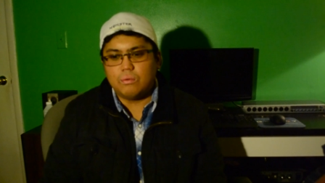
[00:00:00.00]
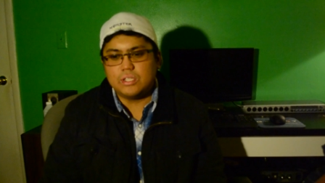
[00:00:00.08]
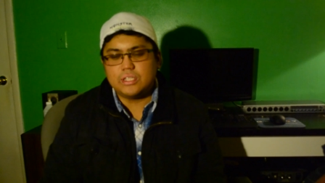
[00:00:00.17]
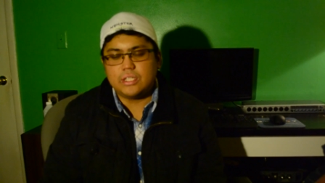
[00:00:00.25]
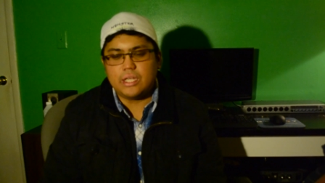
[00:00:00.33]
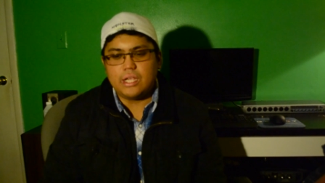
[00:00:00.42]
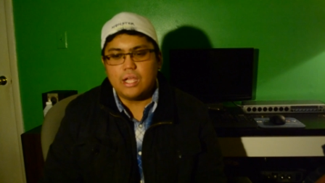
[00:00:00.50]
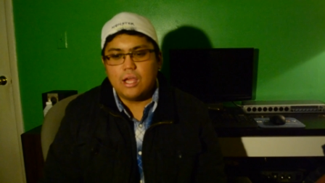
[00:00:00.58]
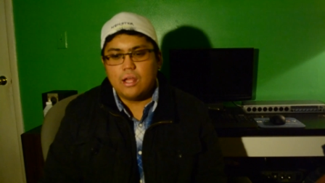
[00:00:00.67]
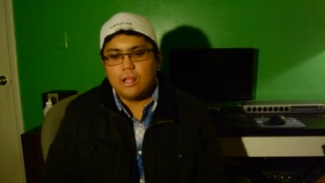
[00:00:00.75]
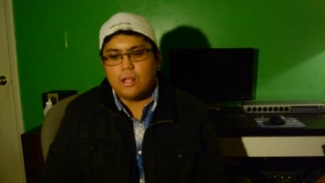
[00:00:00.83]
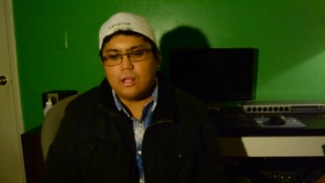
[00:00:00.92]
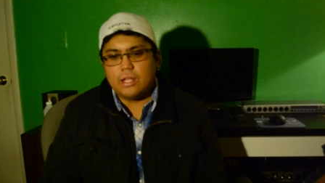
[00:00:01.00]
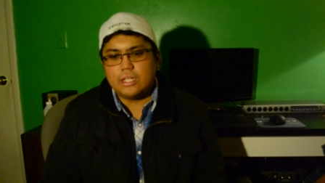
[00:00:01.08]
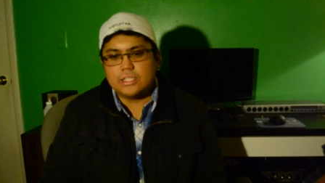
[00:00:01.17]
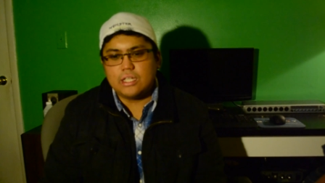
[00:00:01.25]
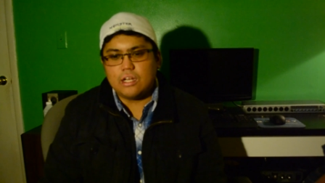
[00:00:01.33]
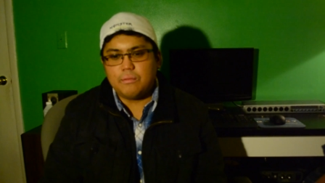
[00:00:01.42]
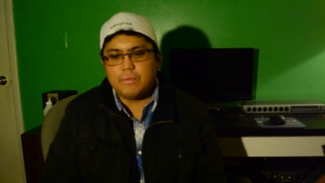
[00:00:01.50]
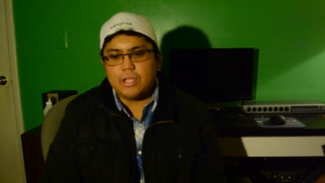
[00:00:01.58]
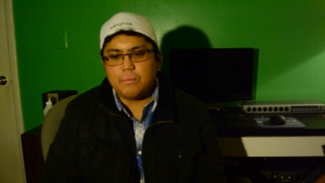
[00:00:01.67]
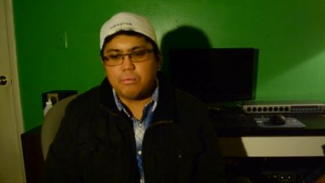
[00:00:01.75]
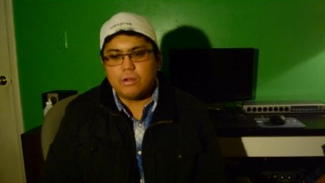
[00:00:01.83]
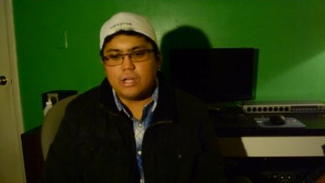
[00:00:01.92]
we'll see. It's gonna be
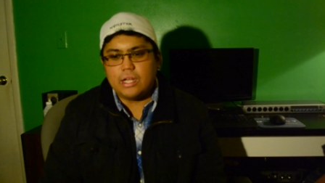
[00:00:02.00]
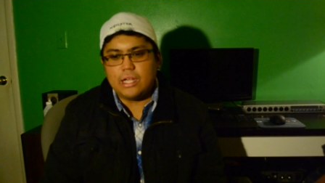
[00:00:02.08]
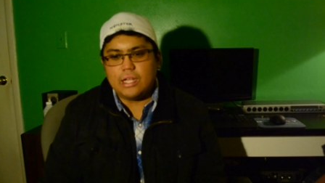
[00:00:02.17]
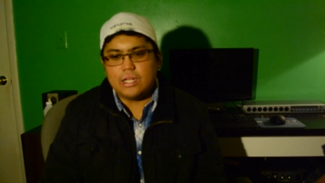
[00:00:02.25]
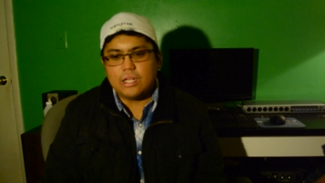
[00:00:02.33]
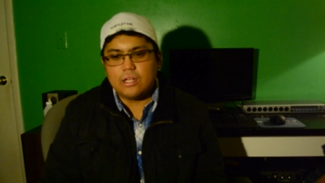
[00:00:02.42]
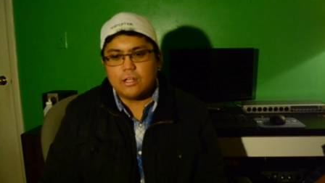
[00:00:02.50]
a pretty